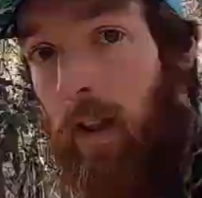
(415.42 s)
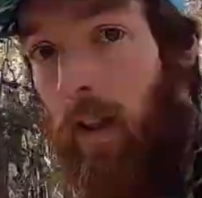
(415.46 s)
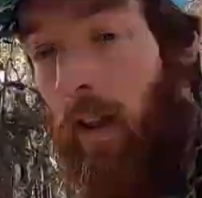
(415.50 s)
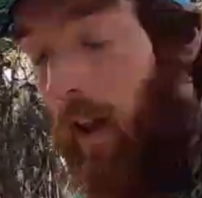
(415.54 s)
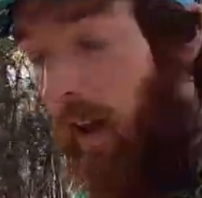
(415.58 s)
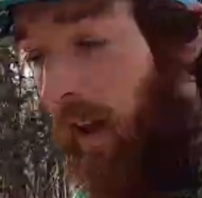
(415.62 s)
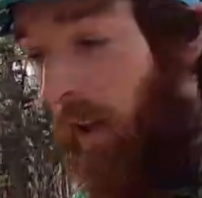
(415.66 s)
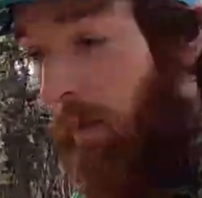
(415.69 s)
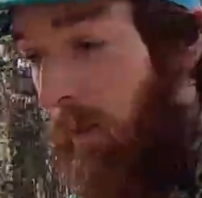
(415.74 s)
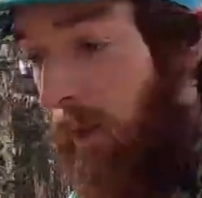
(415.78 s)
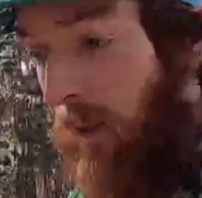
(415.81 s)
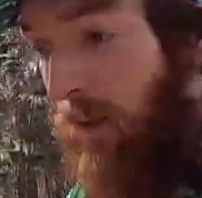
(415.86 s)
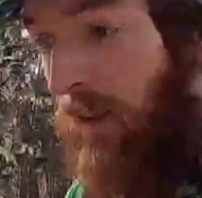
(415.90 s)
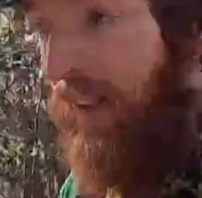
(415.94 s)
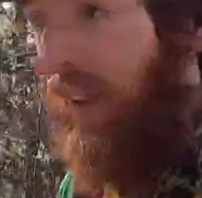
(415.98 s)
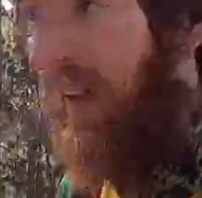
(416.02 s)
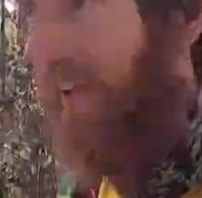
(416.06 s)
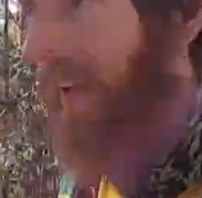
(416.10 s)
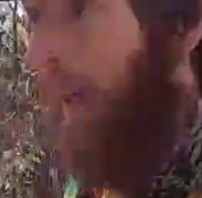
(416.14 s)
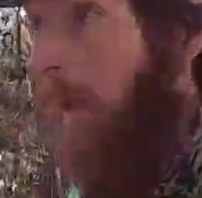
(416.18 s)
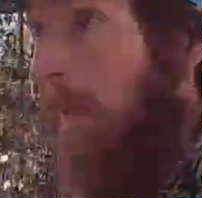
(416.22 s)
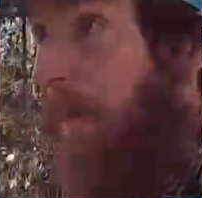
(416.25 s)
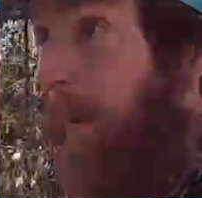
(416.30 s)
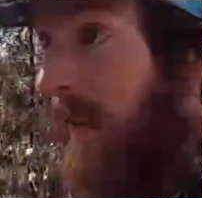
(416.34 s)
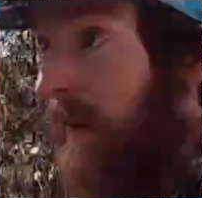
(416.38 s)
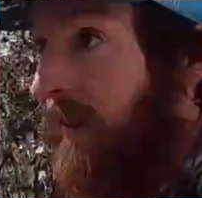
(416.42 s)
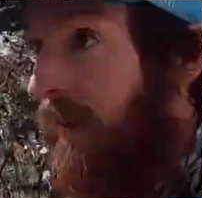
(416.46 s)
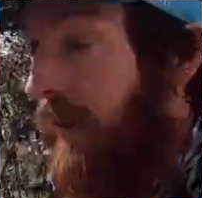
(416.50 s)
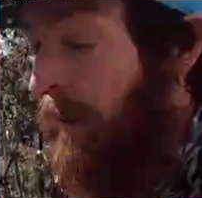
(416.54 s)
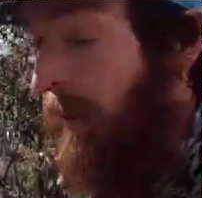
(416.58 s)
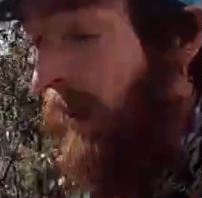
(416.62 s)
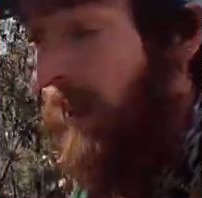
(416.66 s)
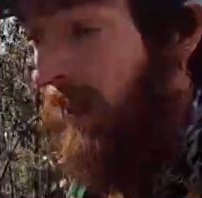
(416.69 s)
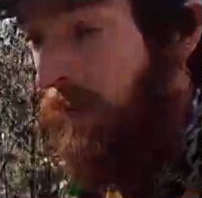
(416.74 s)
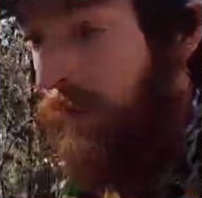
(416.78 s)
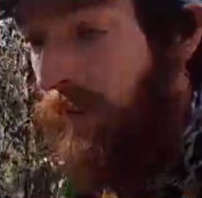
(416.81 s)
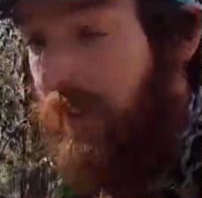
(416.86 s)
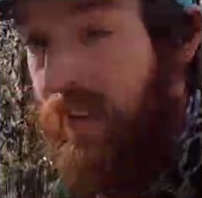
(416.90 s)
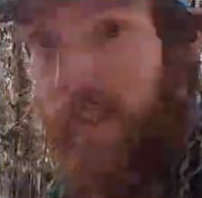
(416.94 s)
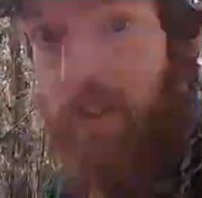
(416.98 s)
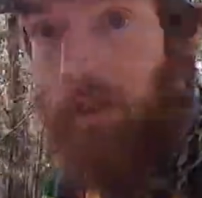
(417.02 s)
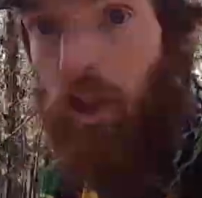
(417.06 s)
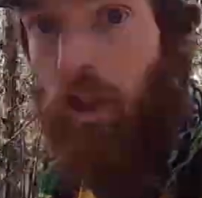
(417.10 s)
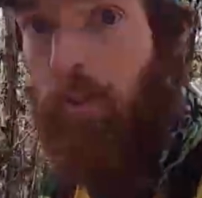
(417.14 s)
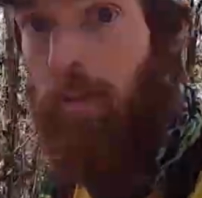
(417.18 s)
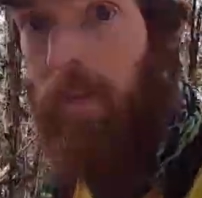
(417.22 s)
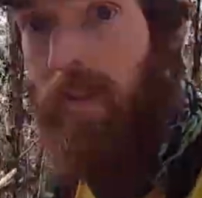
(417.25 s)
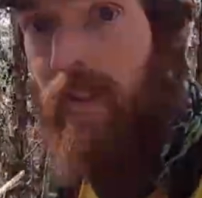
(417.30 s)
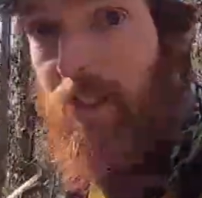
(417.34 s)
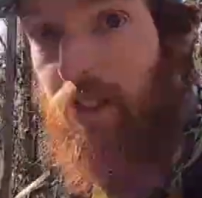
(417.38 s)
Alright, we're on another uphill, so might as well start
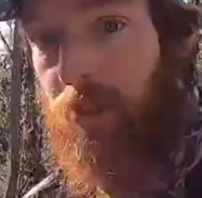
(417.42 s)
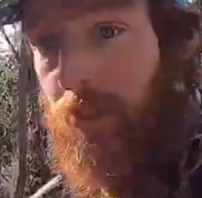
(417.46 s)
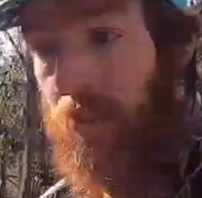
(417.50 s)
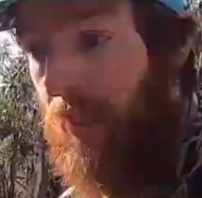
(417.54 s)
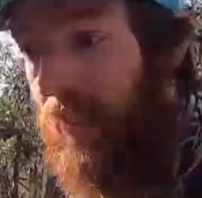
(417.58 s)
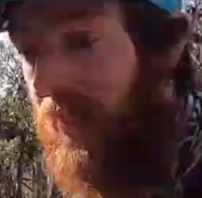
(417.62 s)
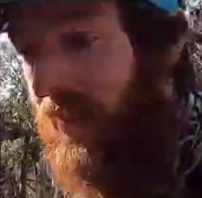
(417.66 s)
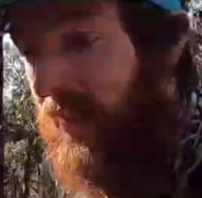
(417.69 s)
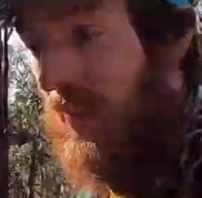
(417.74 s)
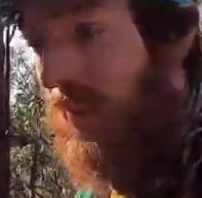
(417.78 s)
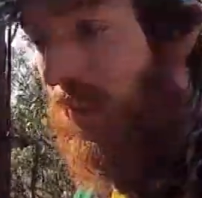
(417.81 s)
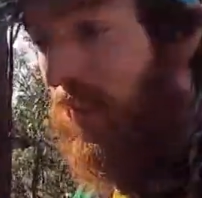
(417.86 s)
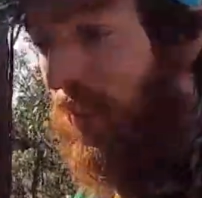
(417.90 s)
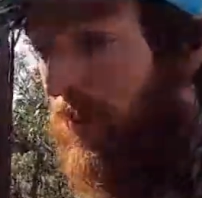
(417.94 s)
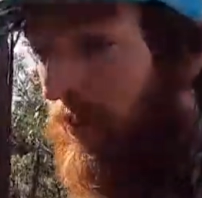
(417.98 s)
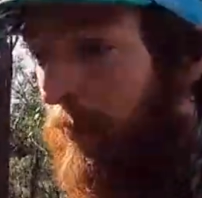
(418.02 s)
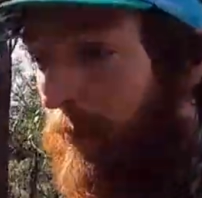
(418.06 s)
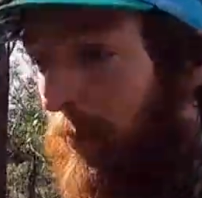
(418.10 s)
talking about the strength of